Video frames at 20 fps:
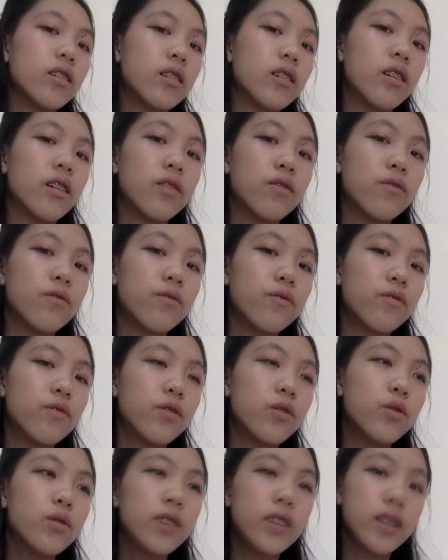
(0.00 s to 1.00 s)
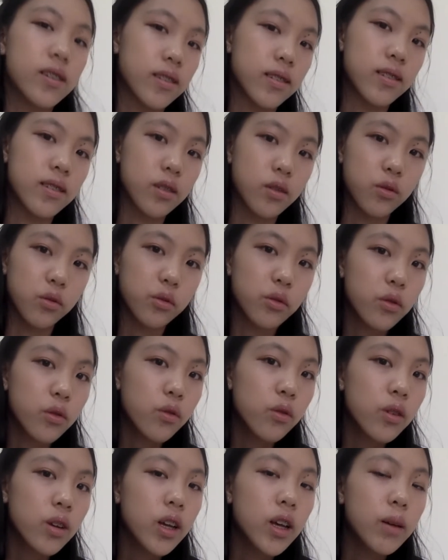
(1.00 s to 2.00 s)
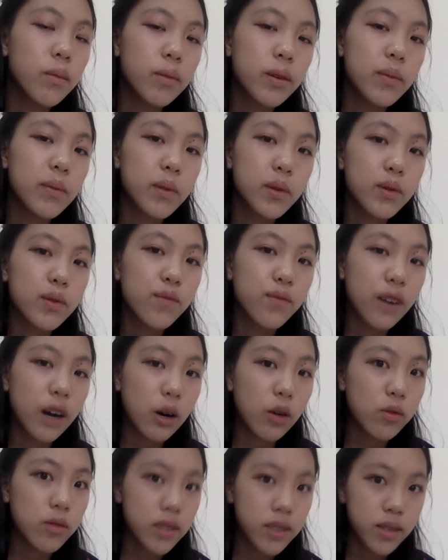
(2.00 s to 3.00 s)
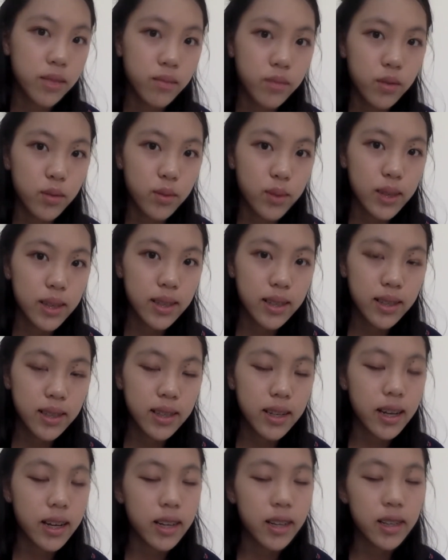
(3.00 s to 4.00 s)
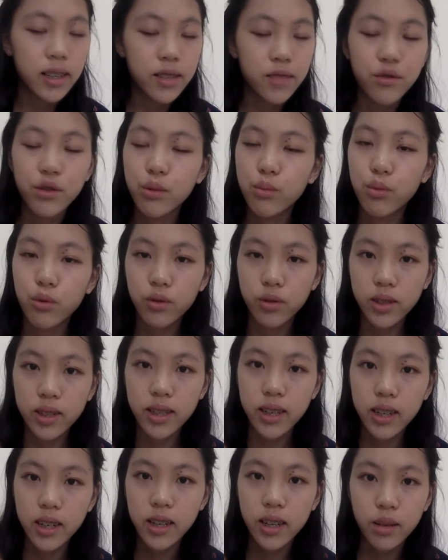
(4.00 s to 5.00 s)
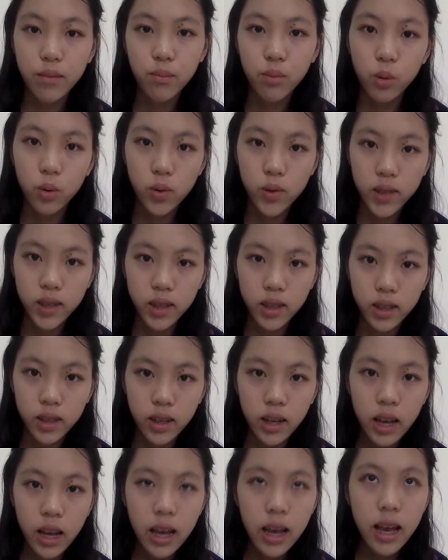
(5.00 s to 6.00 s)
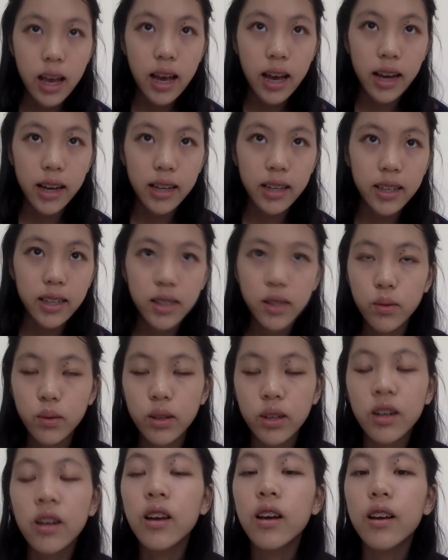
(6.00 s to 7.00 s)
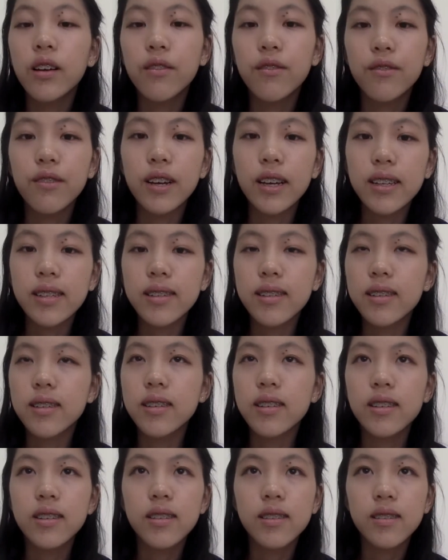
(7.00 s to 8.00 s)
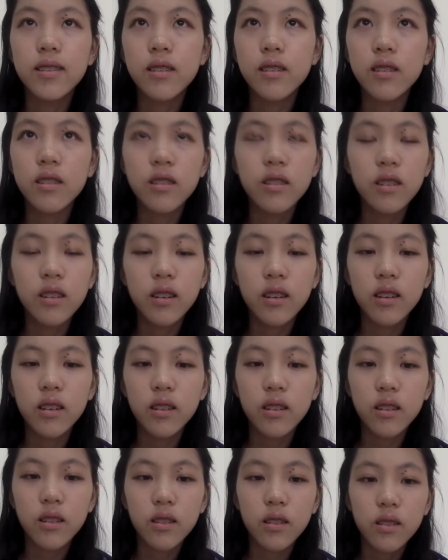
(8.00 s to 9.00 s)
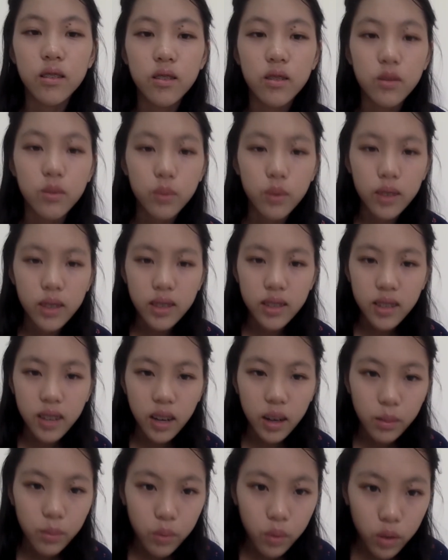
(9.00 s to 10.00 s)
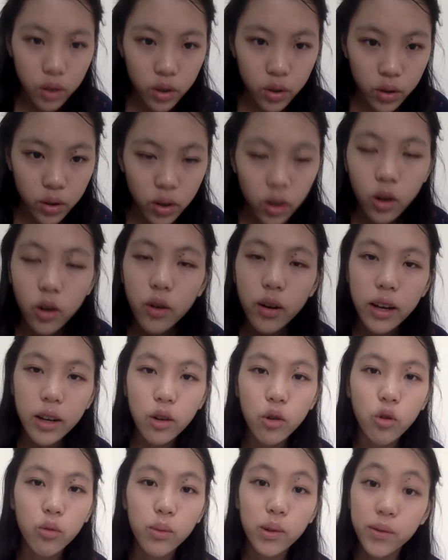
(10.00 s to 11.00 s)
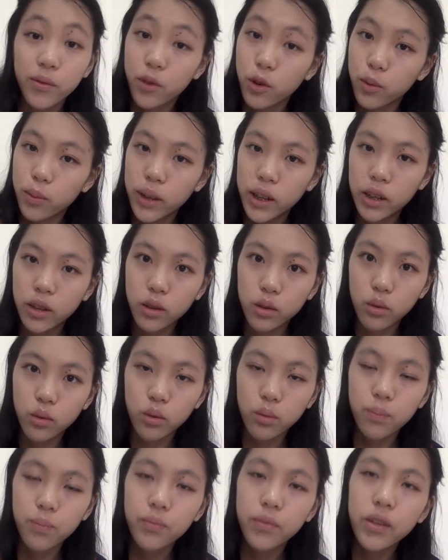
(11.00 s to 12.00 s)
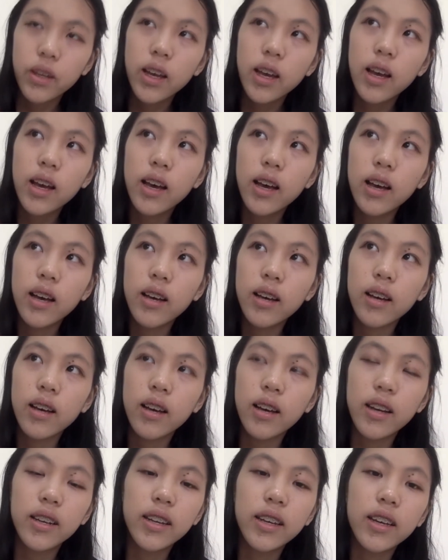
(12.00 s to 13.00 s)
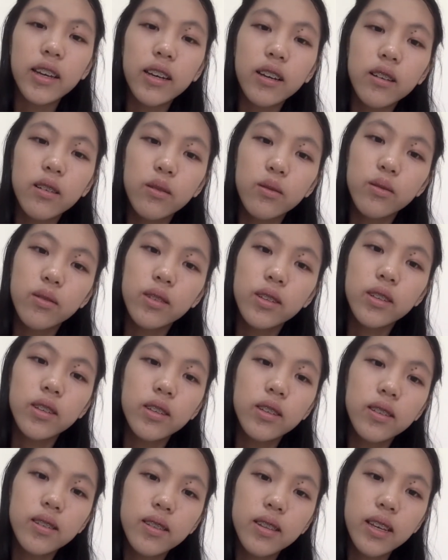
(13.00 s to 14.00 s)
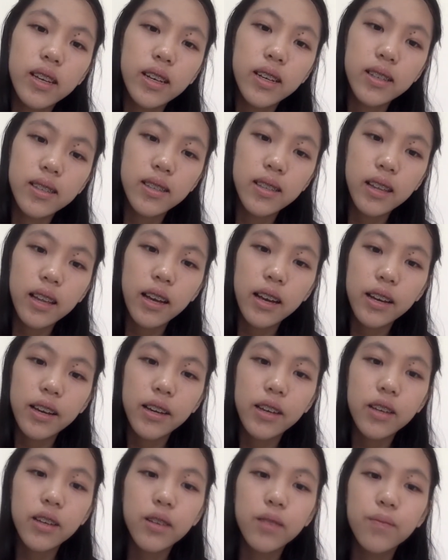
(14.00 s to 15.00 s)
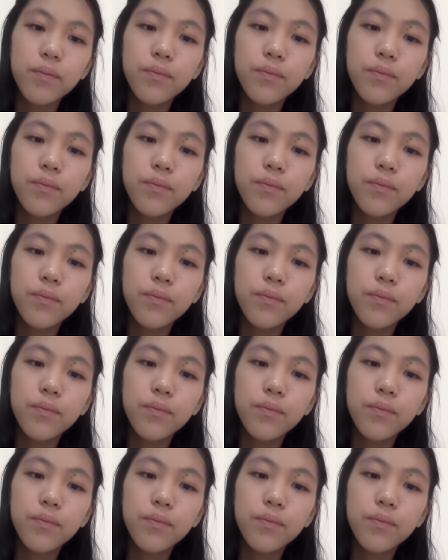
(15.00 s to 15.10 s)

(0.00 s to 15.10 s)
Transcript: a few years ago, people found some tweets that Israel Broussard had posted, and these were racist tweets, I'm quite sure. Oh, and homophobic too. And they included things like,